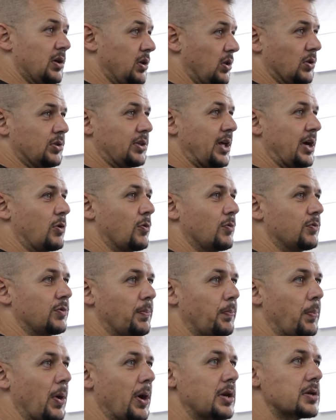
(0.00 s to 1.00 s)
It'll take off the
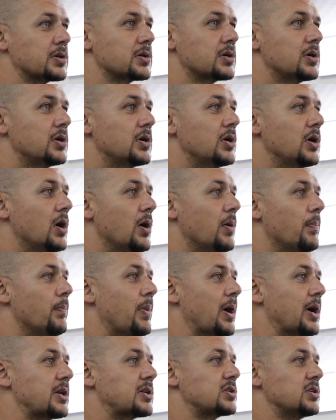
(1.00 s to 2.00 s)
paint.
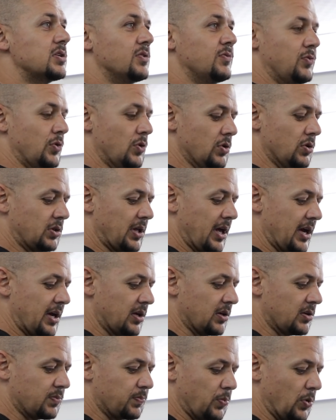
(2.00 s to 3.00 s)
But if you take
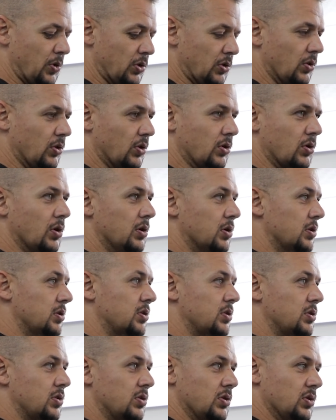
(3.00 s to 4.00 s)
it, put it on the cloth,
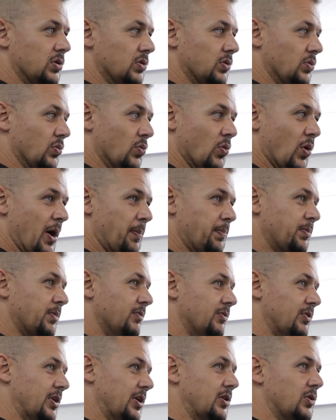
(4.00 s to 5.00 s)
wipe the
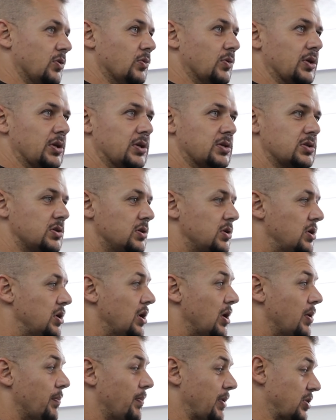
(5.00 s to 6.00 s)
vehicle with it,
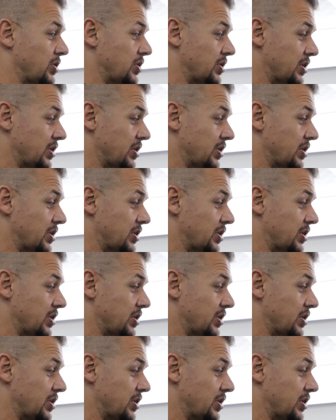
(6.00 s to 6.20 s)
but it